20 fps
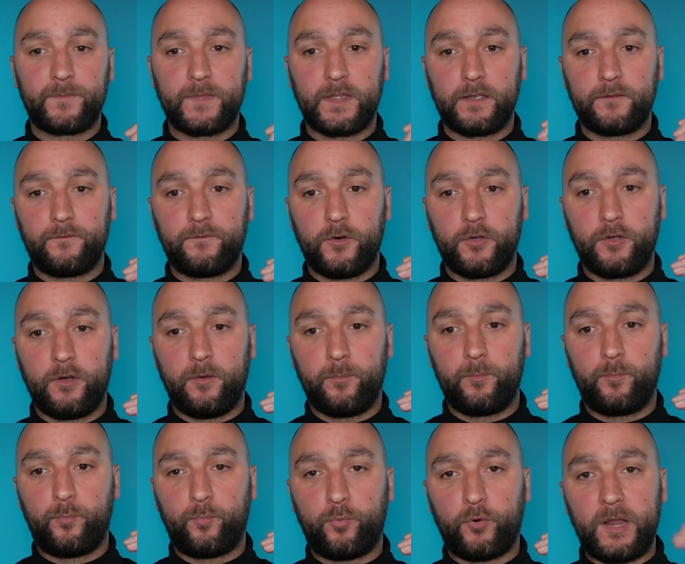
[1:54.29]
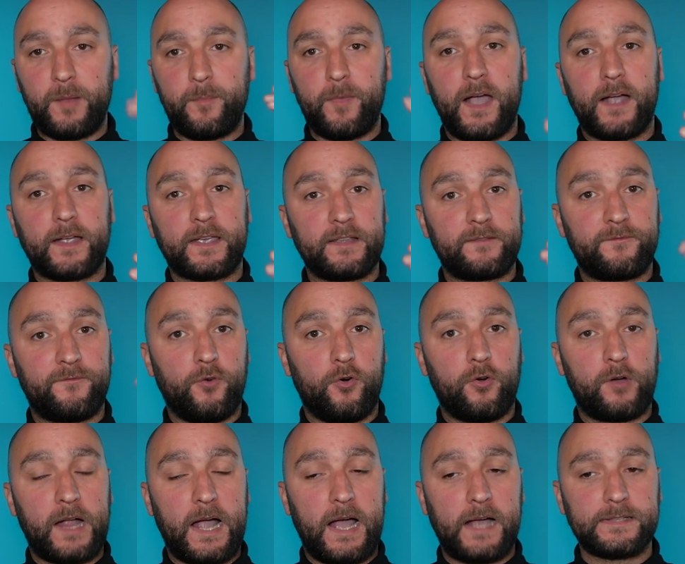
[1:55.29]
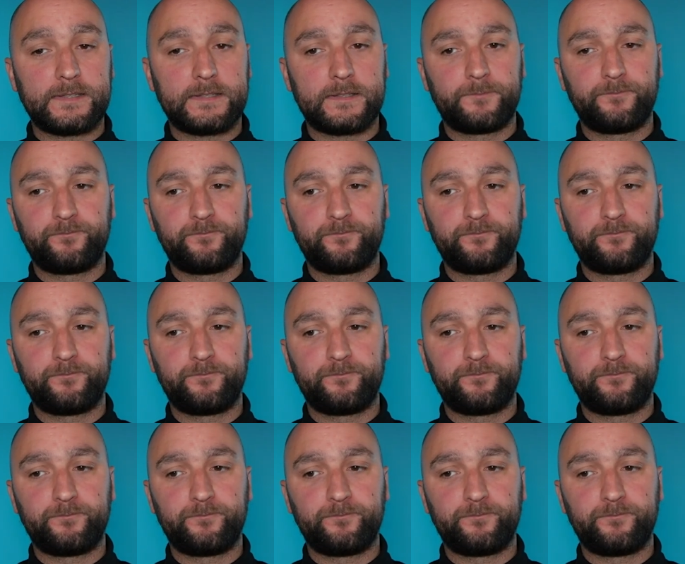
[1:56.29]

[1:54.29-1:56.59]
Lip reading: for your pre-market forecast.